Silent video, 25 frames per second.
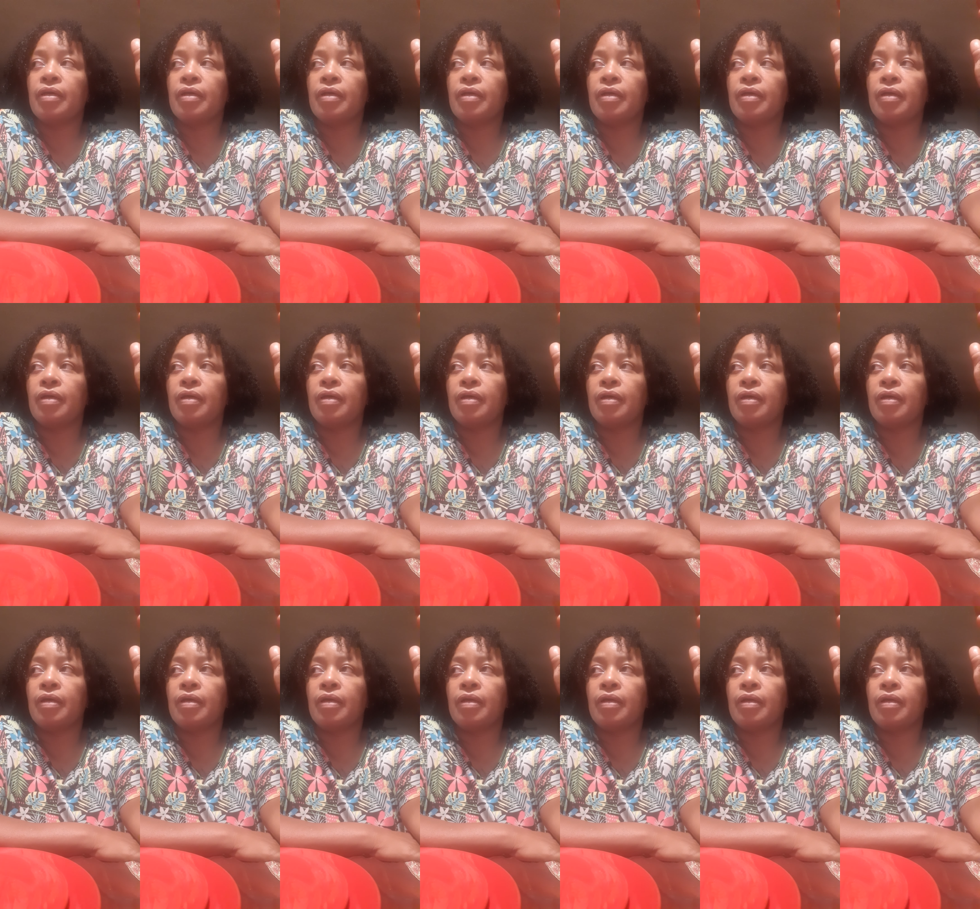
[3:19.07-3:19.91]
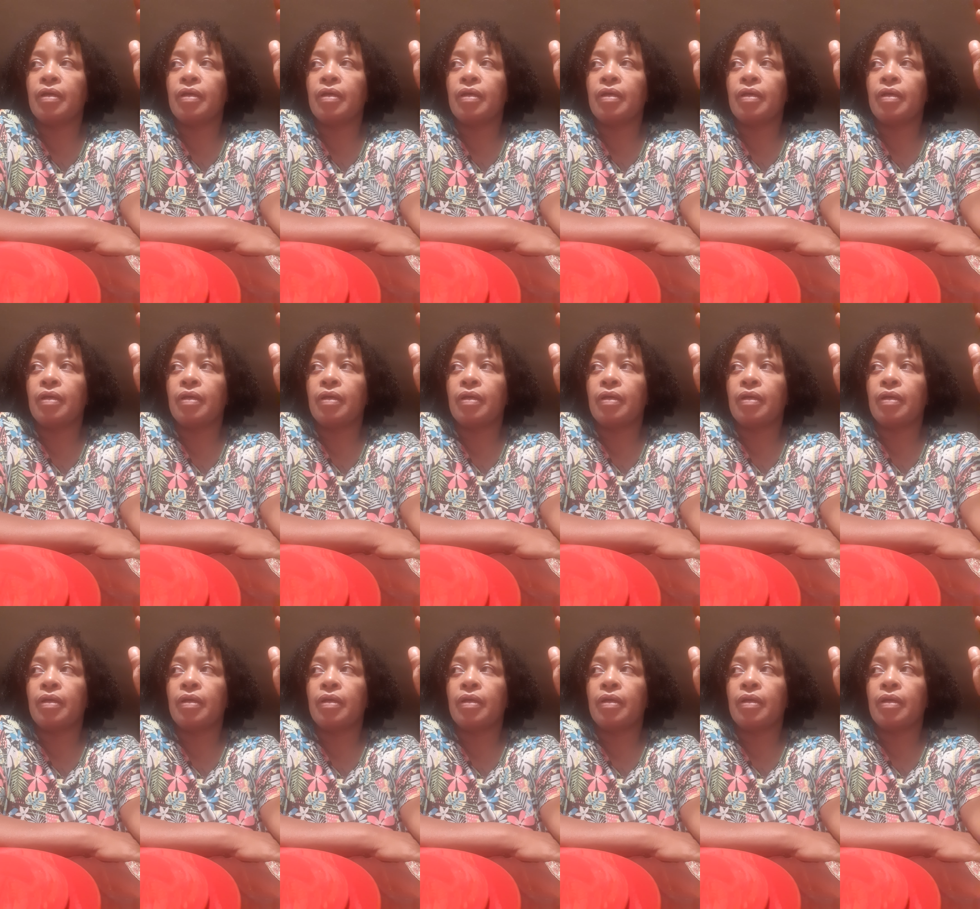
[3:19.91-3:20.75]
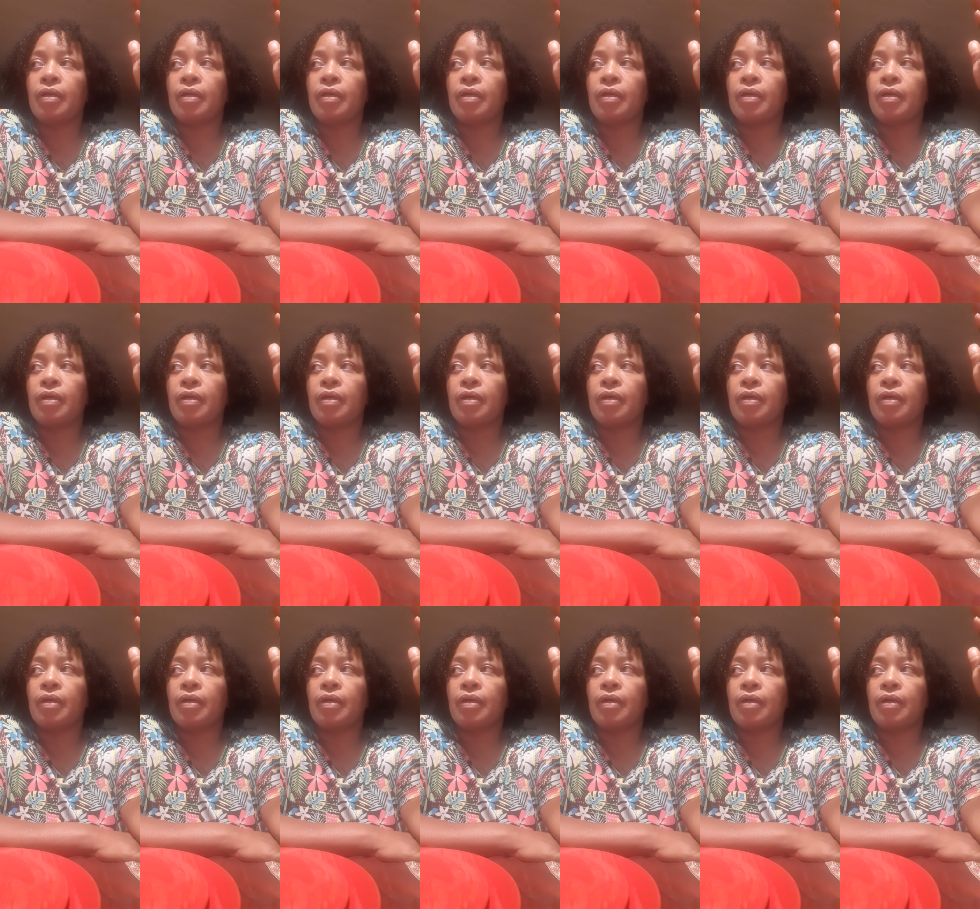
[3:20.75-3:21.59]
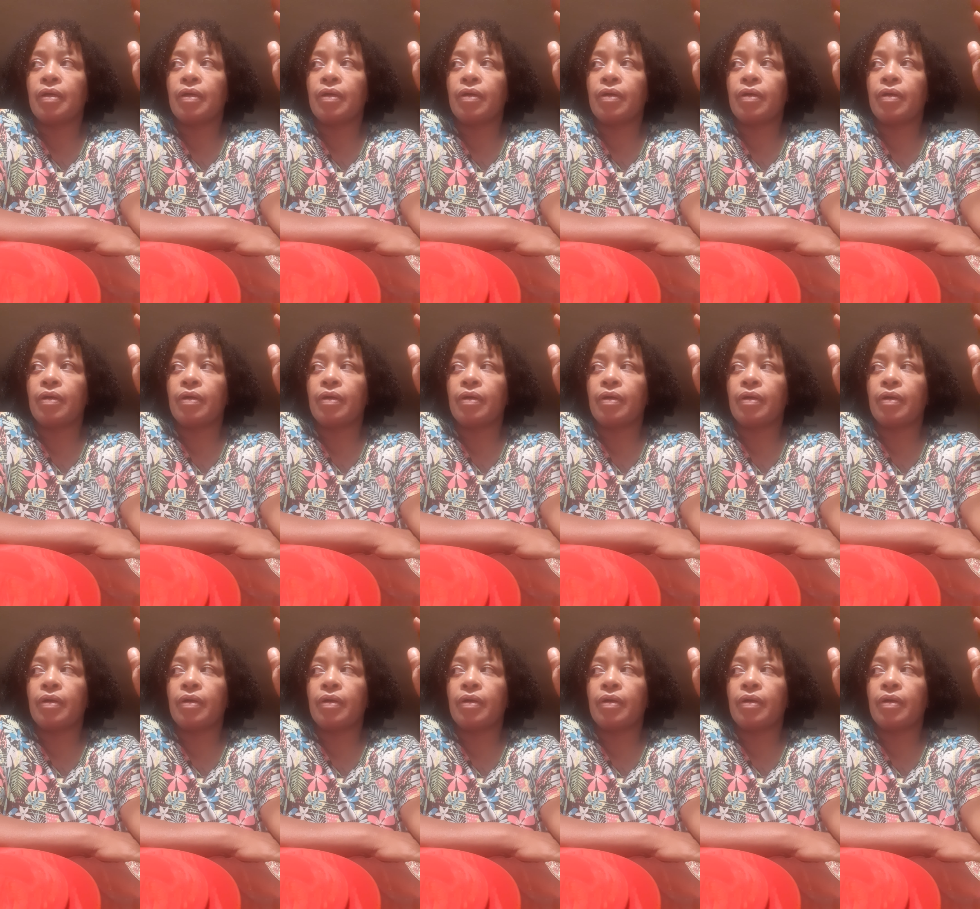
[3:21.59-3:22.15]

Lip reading: No one is speaking in this clip.